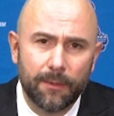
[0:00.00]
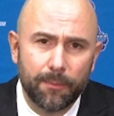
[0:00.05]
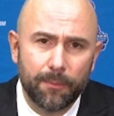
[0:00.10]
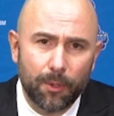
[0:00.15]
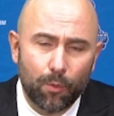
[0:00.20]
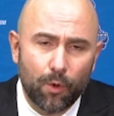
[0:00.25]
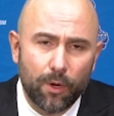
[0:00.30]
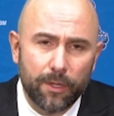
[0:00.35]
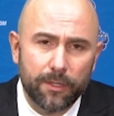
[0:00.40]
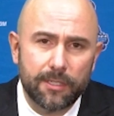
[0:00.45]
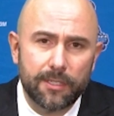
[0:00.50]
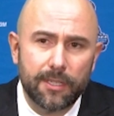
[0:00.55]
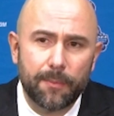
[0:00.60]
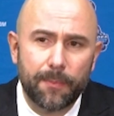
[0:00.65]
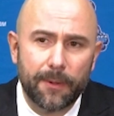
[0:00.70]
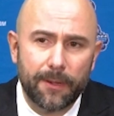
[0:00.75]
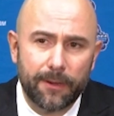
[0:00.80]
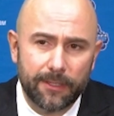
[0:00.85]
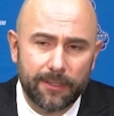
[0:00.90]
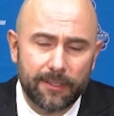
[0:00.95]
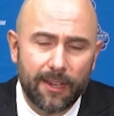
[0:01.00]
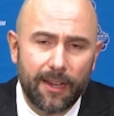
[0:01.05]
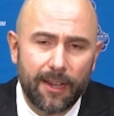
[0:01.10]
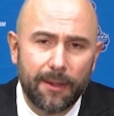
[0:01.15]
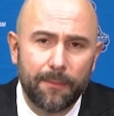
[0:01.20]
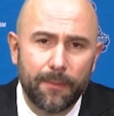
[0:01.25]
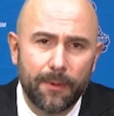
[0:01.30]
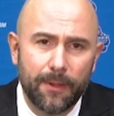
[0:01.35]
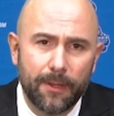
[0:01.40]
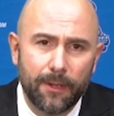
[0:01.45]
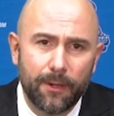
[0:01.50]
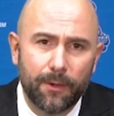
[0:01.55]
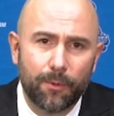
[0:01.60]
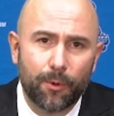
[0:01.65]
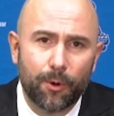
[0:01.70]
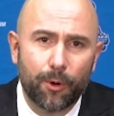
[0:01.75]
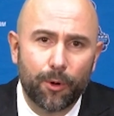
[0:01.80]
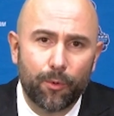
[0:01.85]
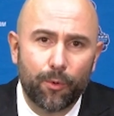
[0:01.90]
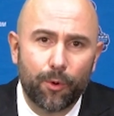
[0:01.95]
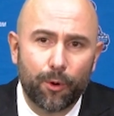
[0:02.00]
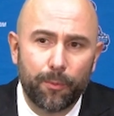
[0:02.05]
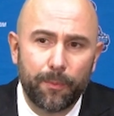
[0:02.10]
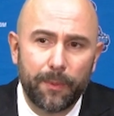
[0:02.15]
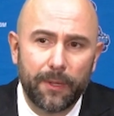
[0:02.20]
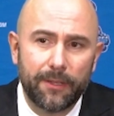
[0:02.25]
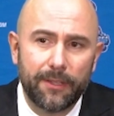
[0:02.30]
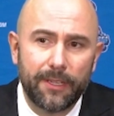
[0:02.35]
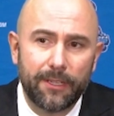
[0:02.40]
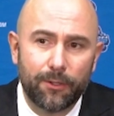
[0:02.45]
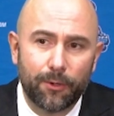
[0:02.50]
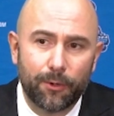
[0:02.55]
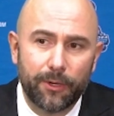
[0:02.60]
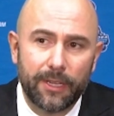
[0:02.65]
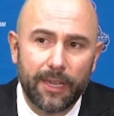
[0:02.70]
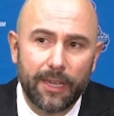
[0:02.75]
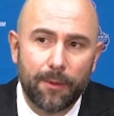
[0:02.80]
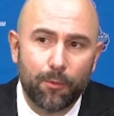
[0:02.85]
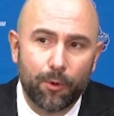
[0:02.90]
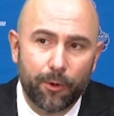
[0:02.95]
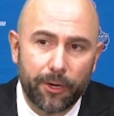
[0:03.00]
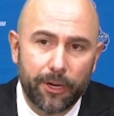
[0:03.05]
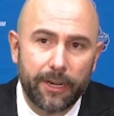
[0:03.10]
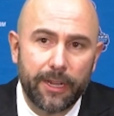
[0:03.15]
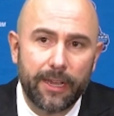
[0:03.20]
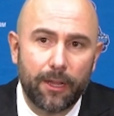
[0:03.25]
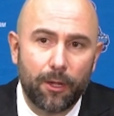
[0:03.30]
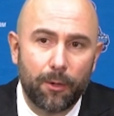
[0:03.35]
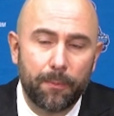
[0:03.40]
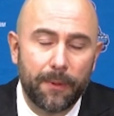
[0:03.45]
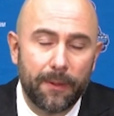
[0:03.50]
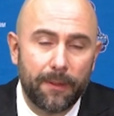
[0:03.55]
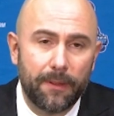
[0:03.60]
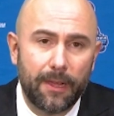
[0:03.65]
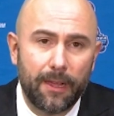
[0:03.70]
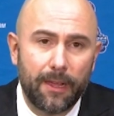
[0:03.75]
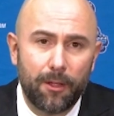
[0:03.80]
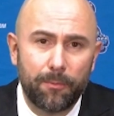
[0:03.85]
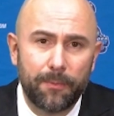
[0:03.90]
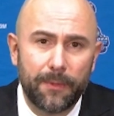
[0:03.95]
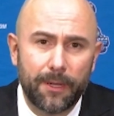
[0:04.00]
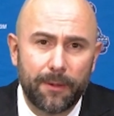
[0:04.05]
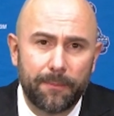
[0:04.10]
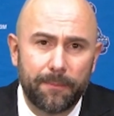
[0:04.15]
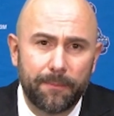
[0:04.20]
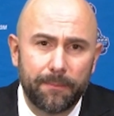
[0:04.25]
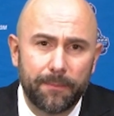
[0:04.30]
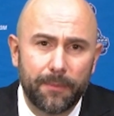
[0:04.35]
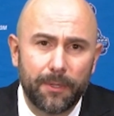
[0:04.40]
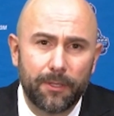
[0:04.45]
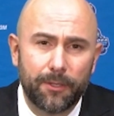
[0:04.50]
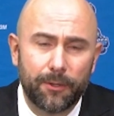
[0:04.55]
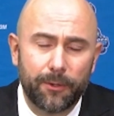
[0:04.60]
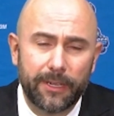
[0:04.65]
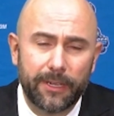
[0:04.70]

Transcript: But one step at a time, we're building their game. We're going to help them build their